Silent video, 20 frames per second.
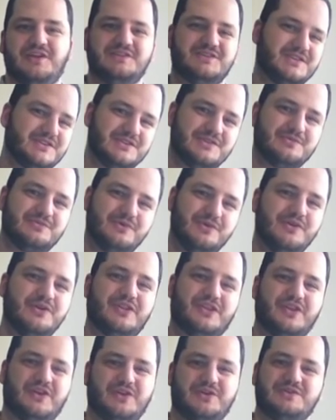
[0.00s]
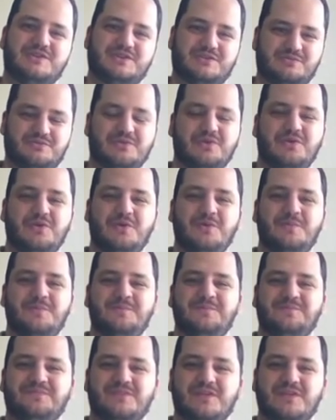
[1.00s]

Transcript: and Sister Ruth goes through